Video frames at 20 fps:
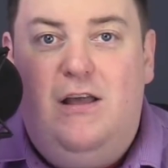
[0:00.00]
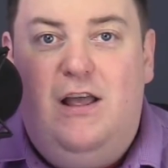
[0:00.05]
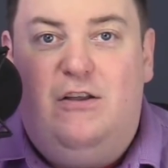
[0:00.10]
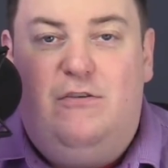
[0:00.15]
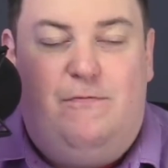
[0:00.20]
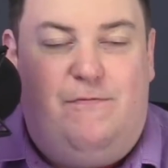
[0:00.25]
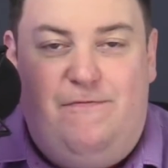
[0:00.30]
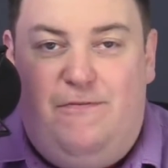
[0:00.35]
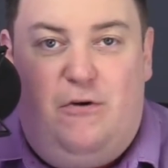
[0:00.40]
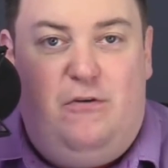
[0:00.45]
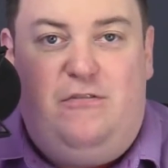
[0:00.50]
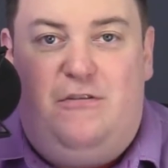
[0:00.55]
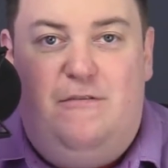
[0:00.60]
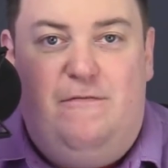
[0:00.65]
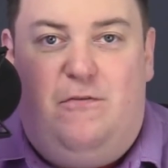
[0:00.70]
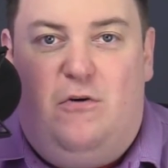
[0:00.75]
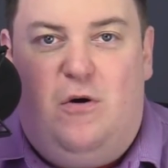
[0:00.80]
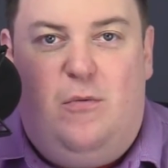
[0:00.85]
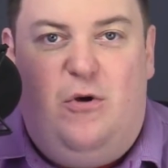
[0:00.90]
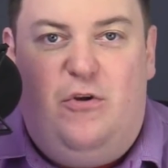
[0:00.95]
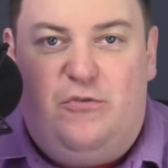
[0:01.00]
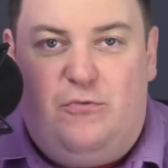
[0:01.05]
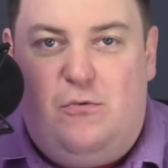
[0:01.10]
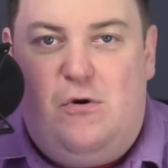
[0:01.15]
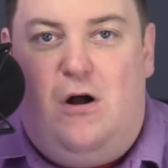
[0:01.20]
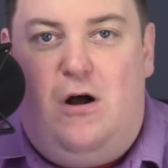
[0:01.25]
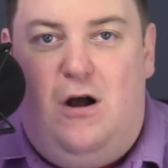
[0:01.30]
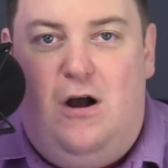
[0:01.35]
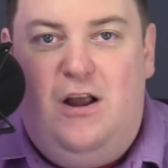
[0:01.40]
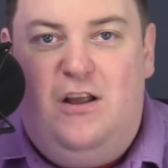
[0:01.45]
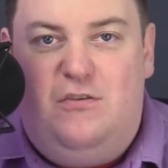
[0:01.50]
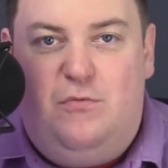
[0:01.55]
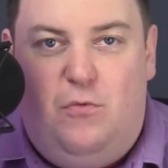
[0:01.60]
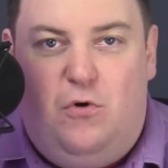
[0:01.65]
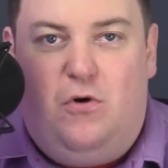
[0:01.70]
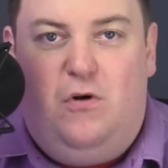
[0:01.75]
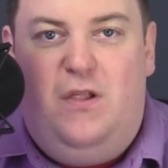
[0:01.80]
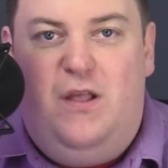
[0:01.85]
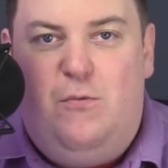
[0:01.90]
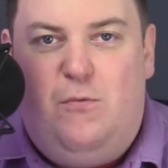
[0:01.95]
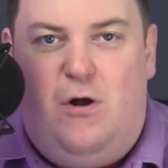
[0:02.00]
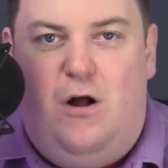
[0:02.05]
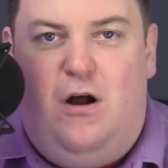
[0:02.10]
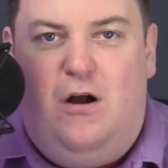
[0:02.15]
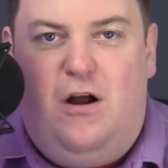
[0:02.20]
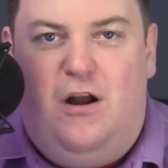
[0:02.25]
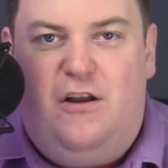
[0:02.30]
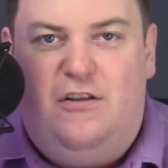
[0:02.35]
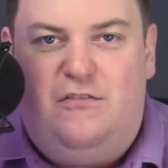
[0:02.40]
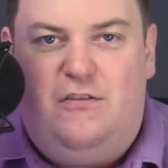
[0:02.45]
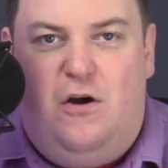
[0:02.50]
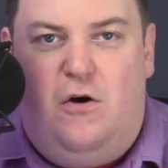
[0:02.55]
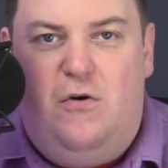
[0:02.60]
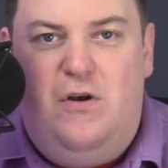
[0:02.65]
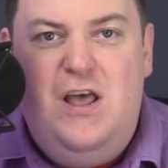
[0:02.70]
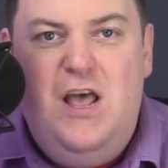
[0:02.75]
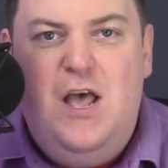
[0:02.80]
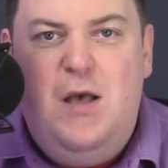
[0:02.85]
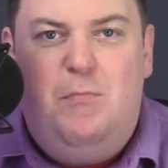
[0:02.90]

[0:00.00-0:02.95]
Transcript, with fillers: It's first and foremost wrong. It's morally wrong on its own.